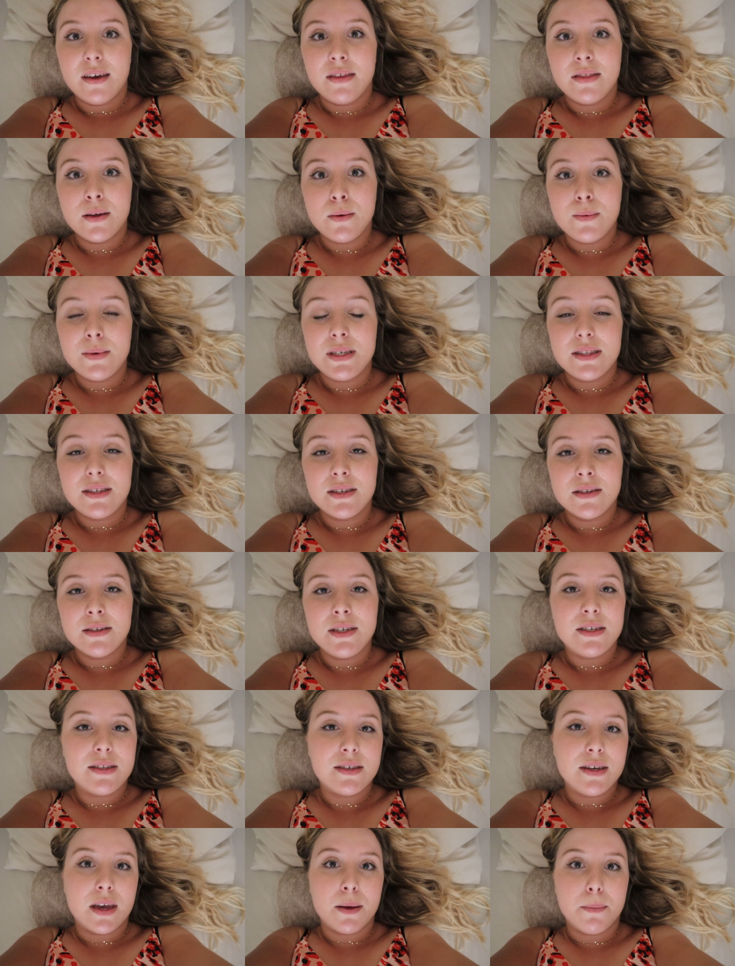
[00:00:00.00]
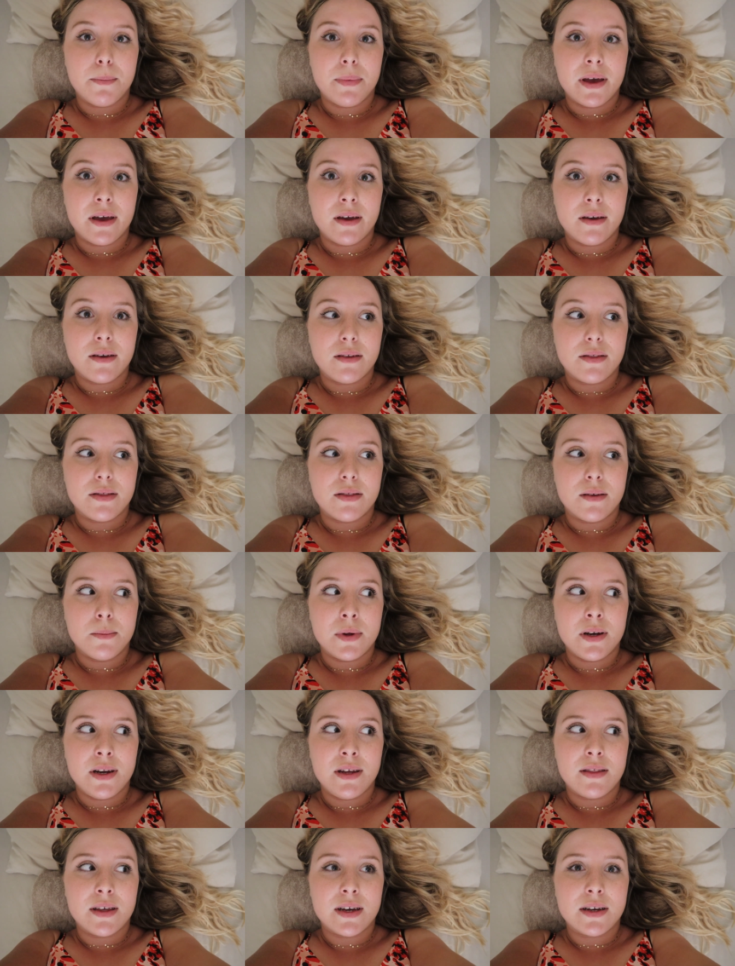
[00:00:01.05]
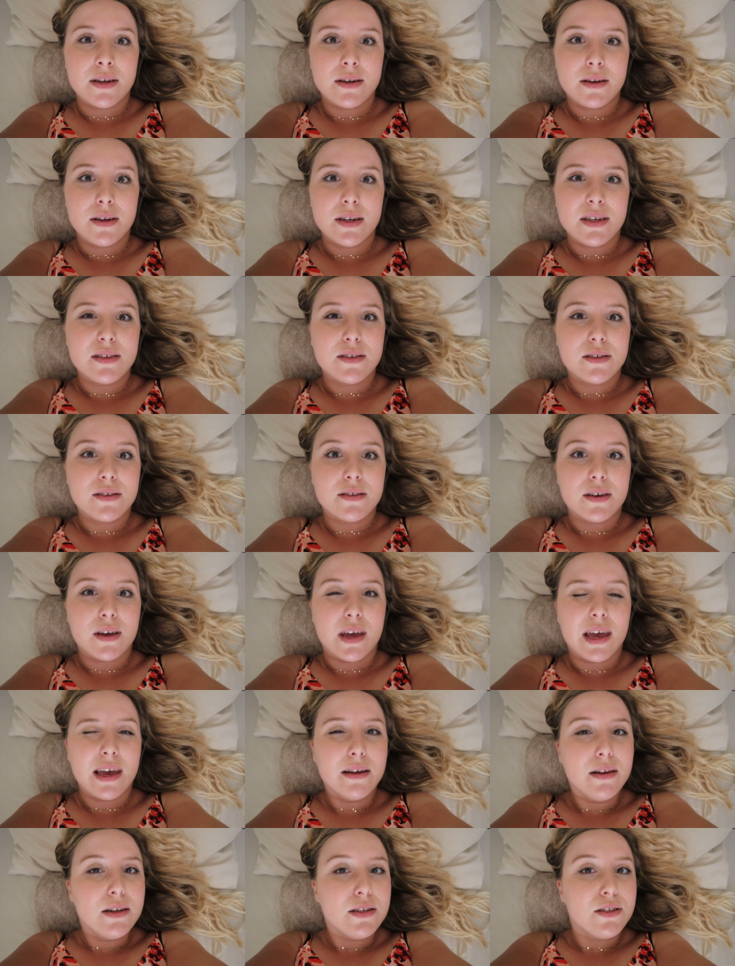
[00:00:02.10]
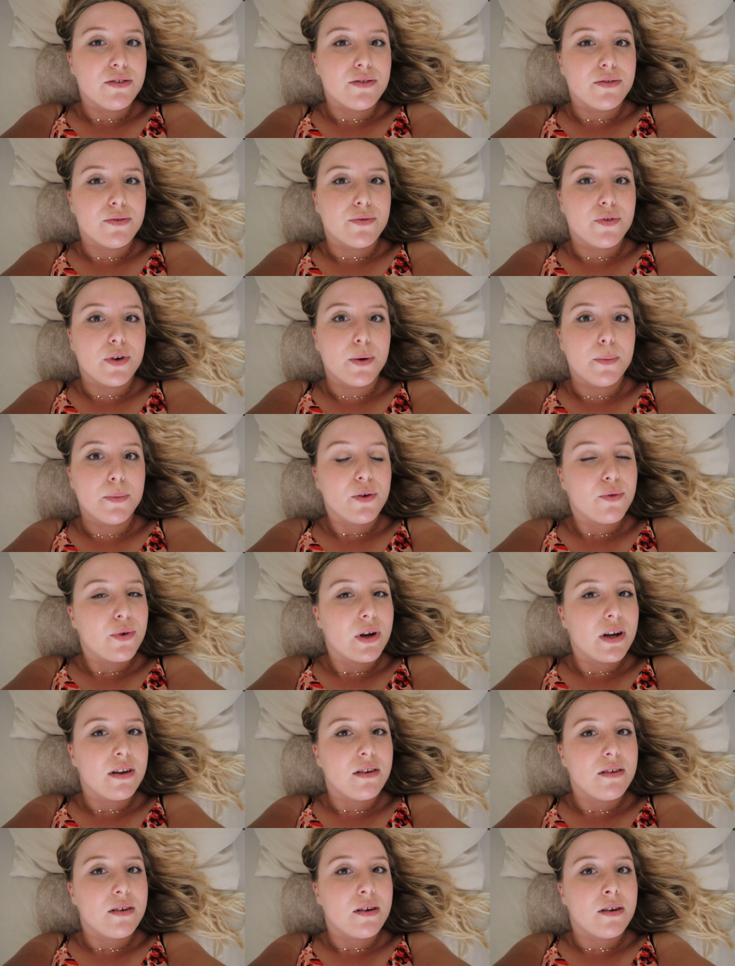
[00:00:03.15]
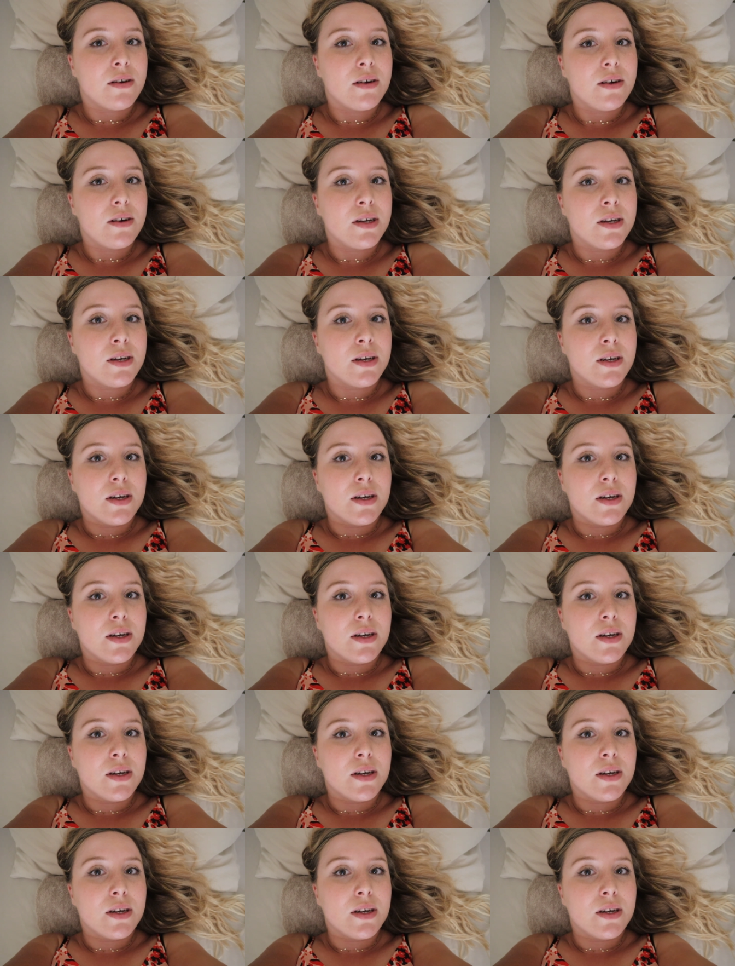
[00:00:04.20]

and then we still need to get back the money that is held from the credit card.